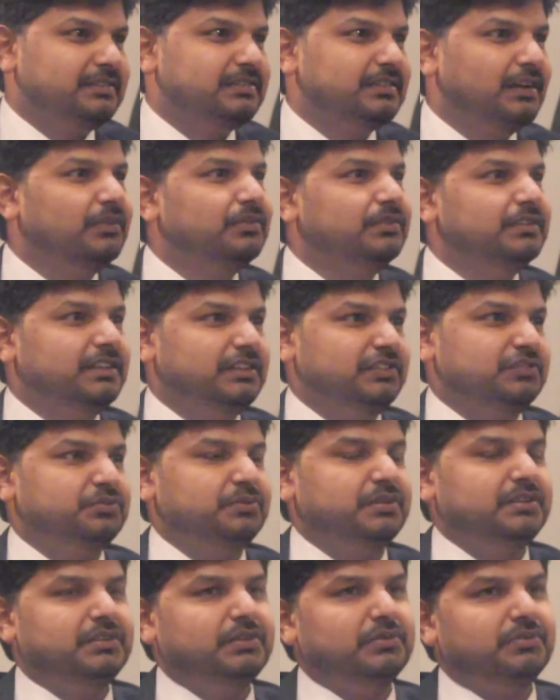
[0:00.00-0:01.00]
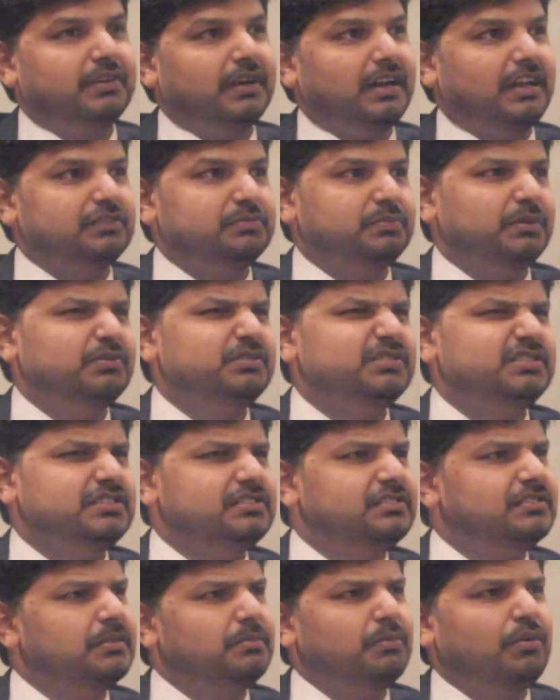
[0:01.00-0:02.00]
Saudi Initiative for Asthma, which
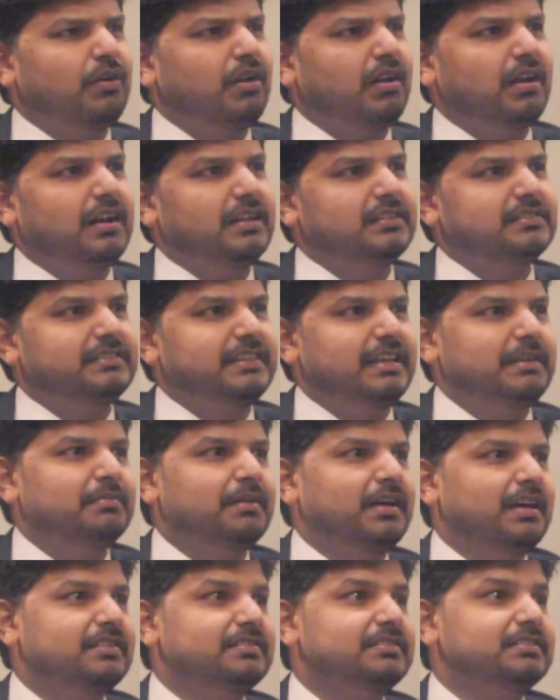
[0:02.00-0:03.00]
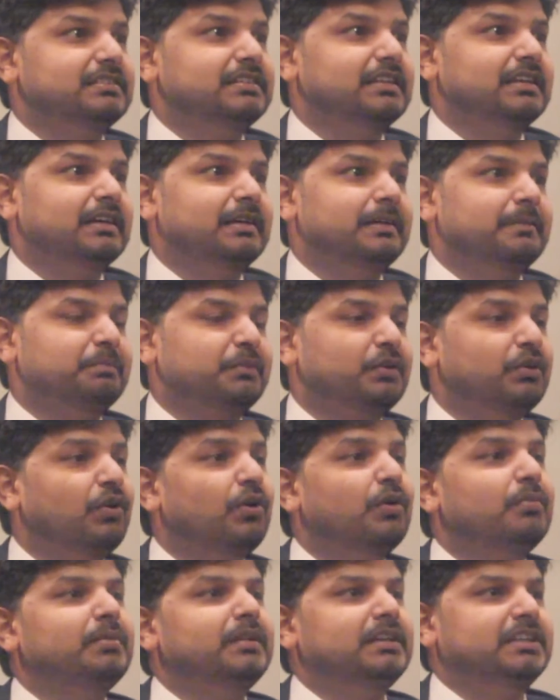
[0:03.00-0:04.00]
is more or less same as the
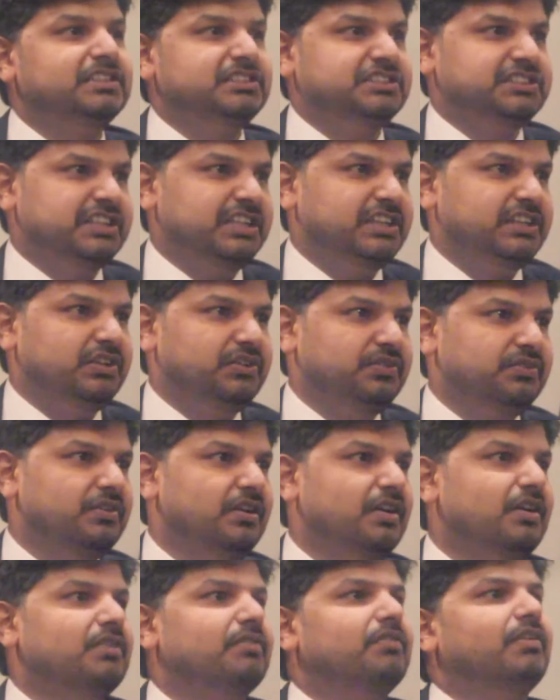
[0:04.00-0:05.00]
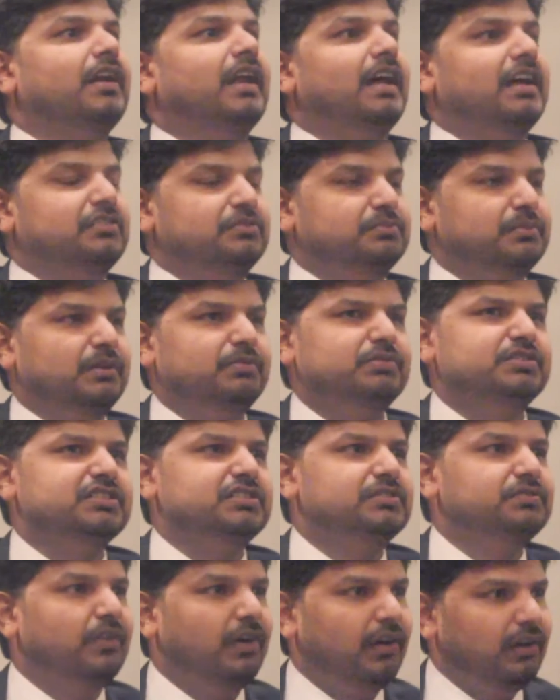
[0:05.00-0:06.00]
Global Initiative for Asthma, which
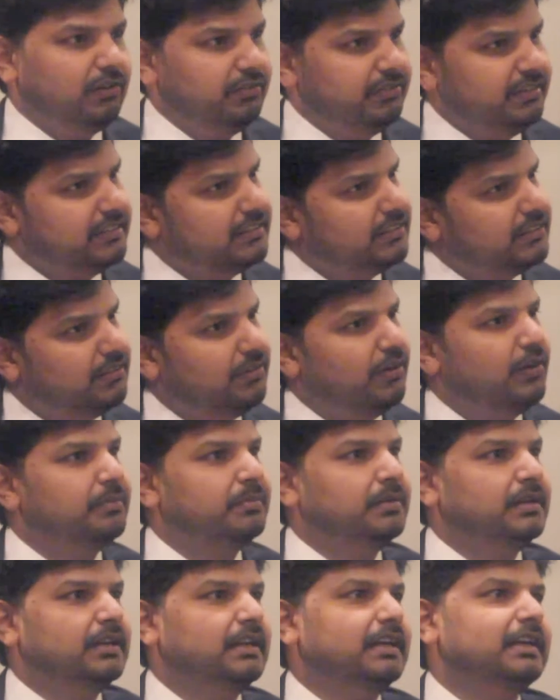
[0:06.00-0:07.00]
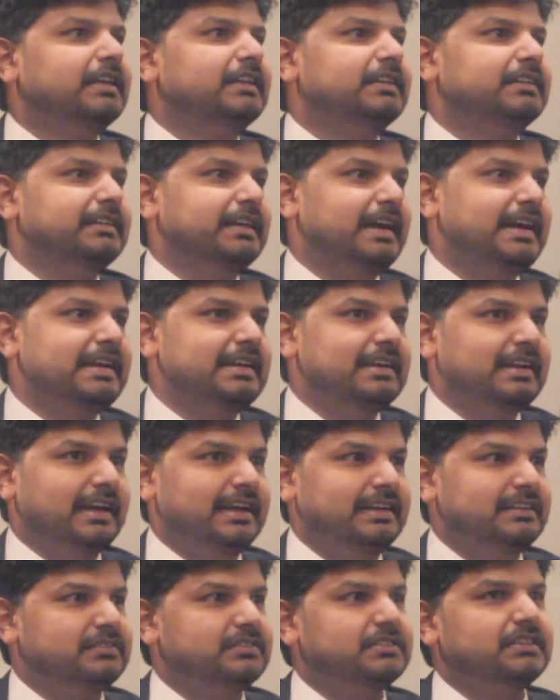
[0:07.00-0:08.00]
is following the global
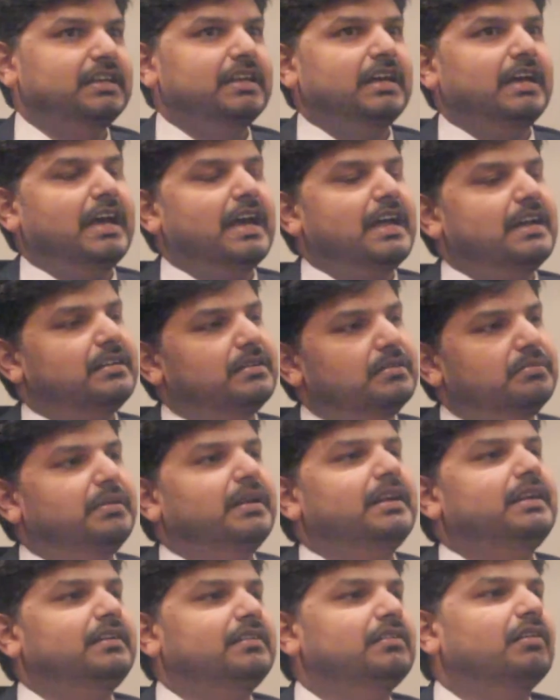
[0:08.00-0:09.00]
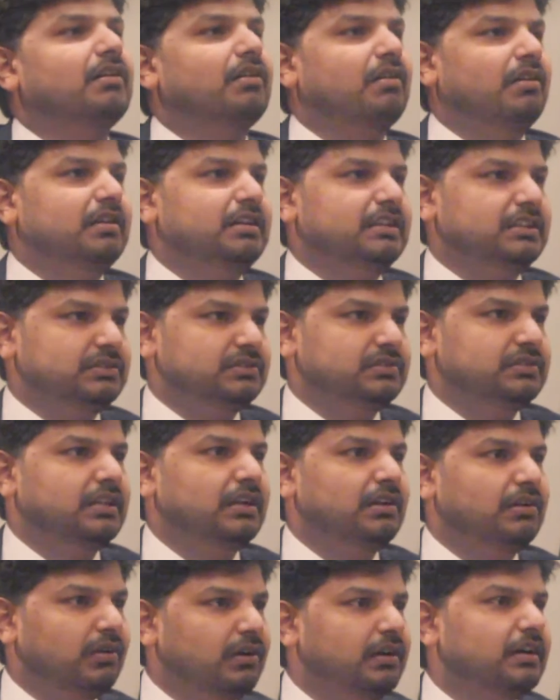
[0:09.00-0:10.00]
guideline and made it according to the
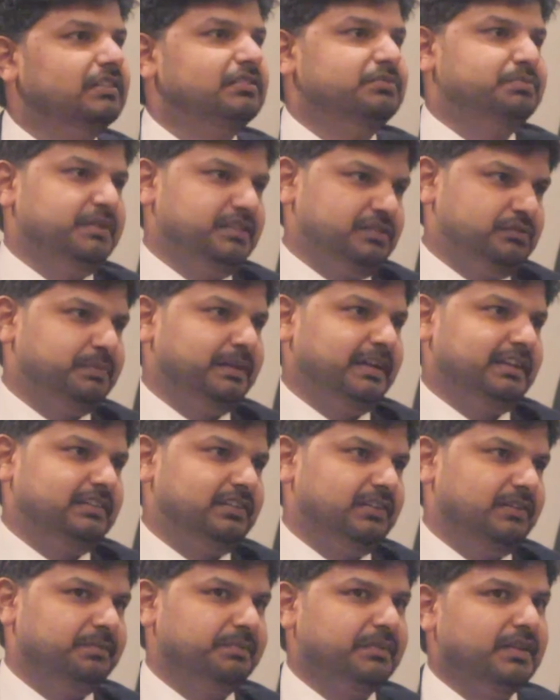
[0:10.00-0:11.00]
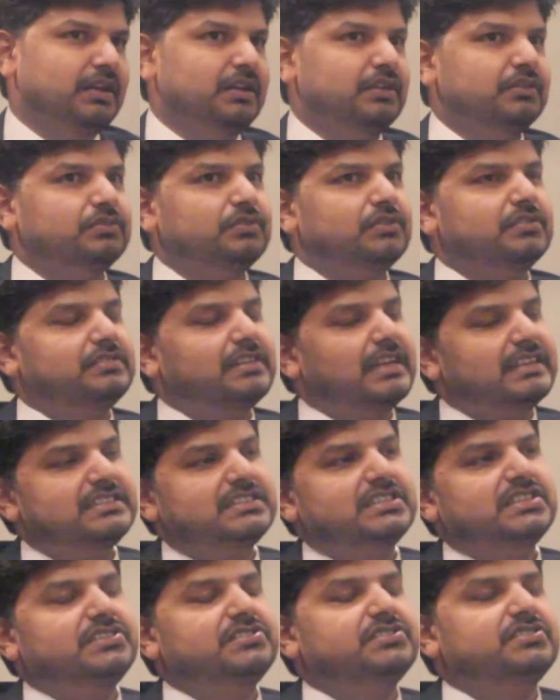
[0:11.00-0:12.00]
local perspective. So
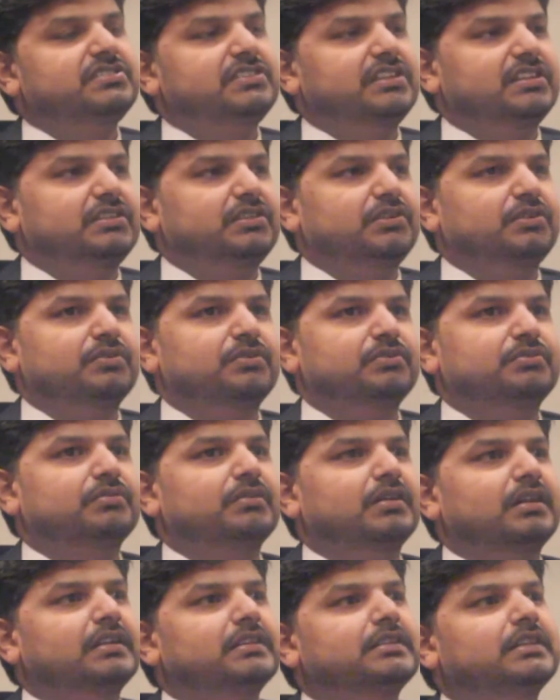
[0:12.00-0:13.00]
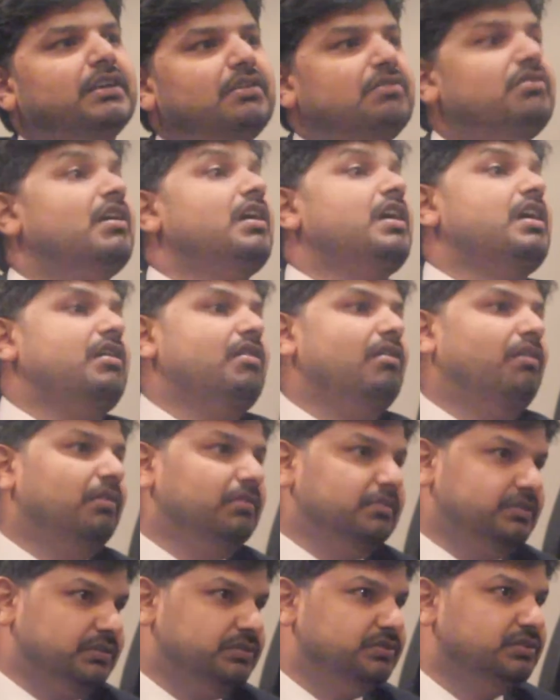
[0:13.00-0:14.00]
such initiative, the UAE
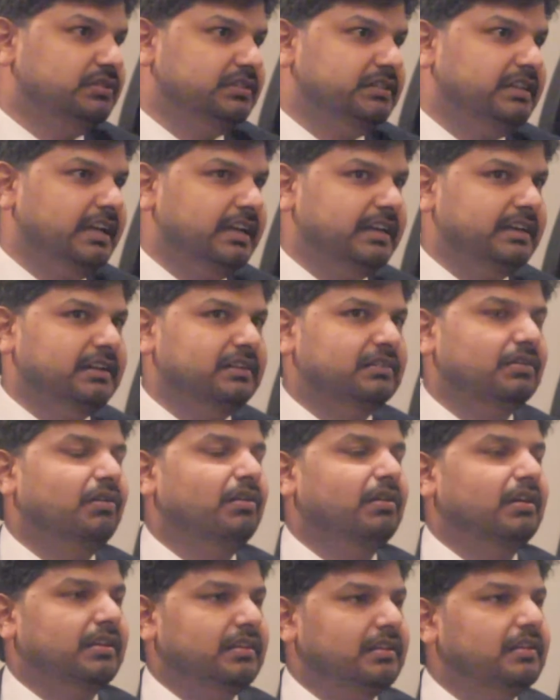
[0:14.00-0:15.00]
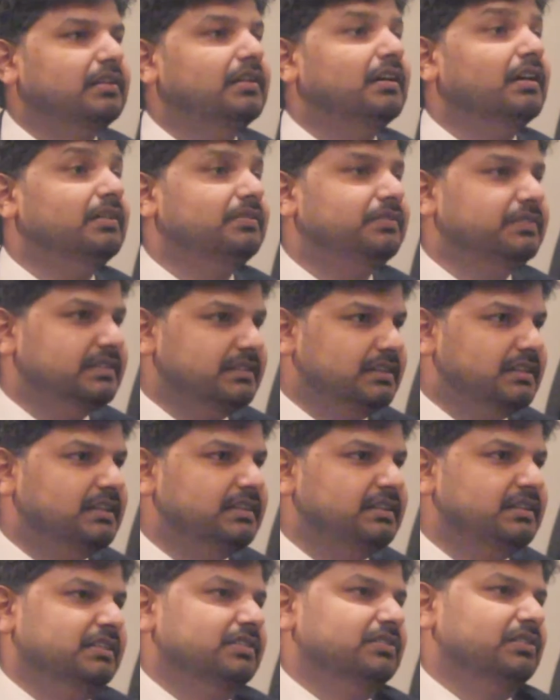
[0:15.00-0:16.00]
also should take it, or other Gulf
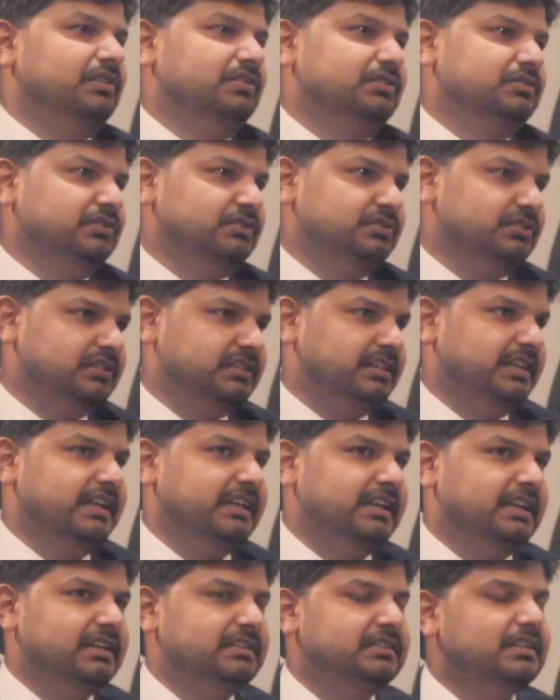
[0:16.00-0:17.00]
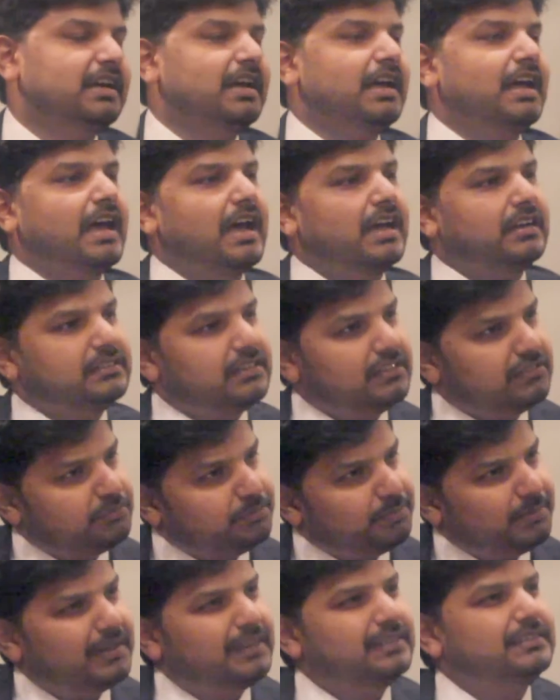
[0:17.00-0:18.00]
countries also should take it, and to
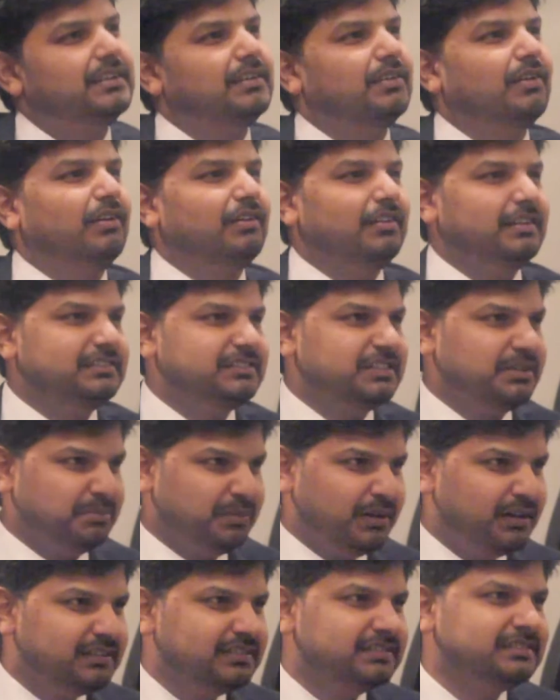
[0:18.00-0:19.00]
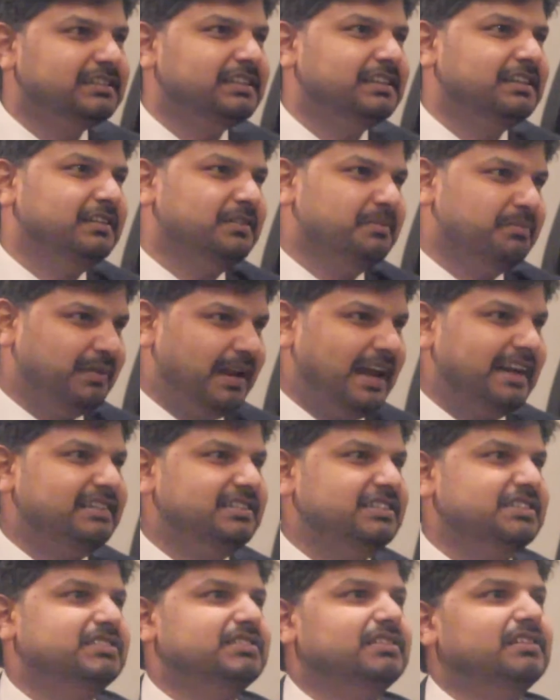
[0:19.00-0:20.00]
spread the knowledge among the
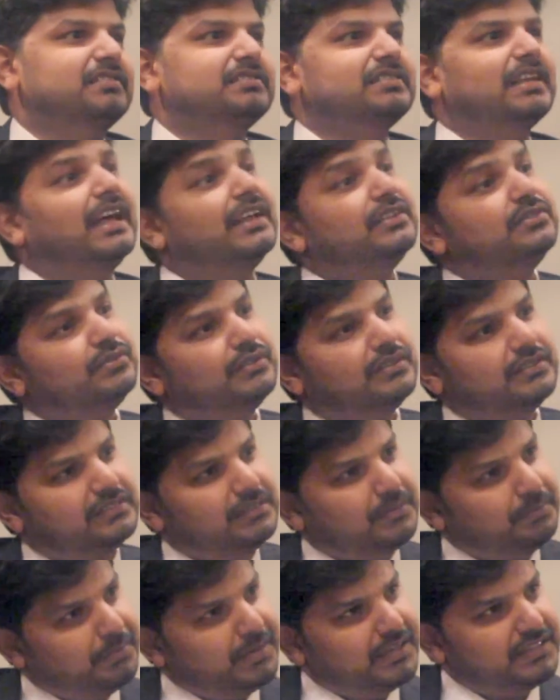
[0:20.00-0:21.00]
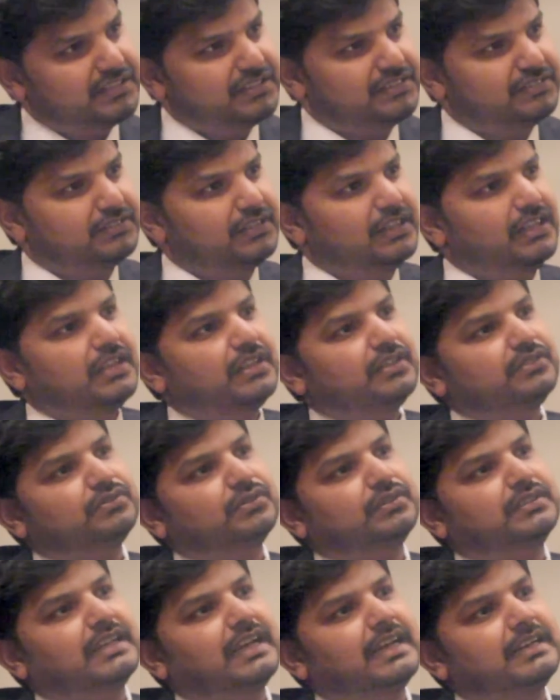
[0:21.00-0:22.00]
practitioners as well as the patients,
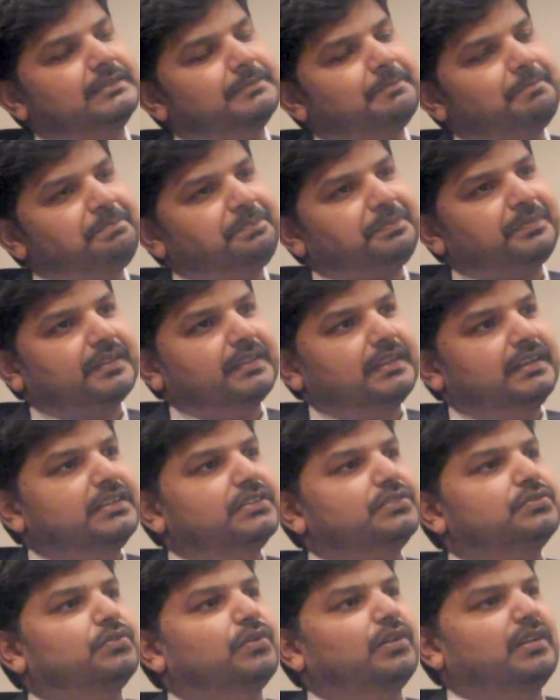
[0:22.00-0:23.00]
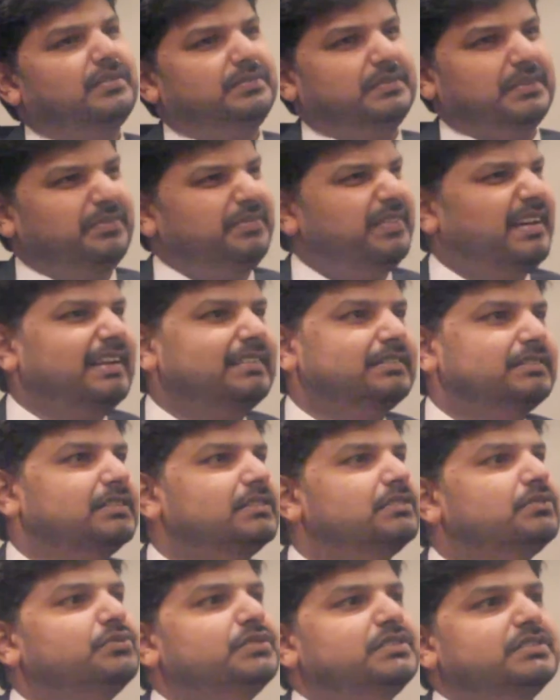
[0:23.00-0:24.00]
so that it is one of the
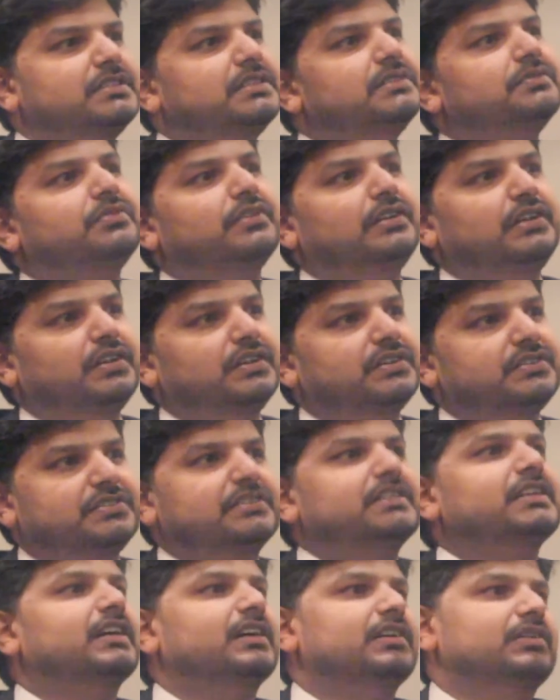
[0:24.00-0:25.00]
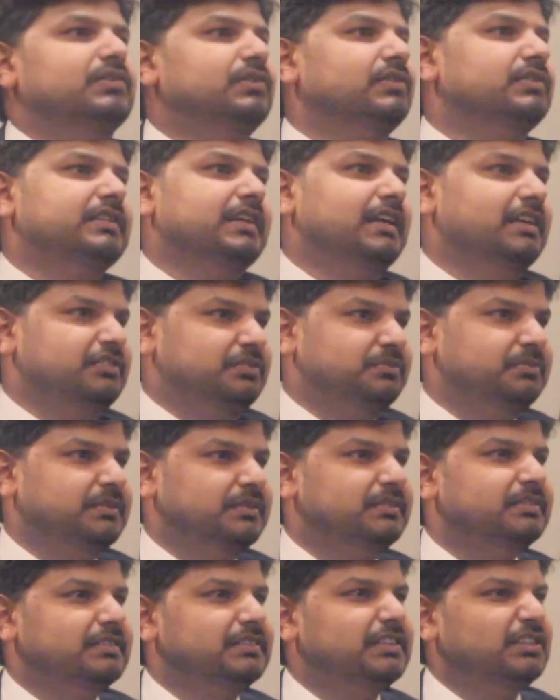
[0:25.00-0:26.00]
factors which influence the control of asthma.
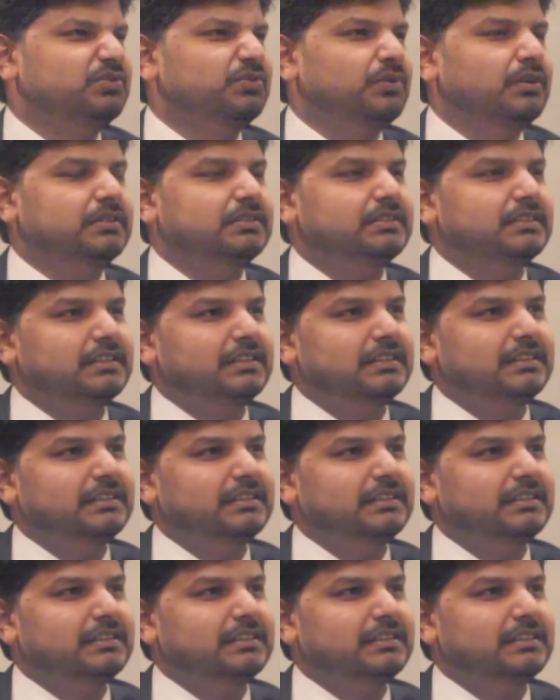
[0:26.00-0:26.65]
That's what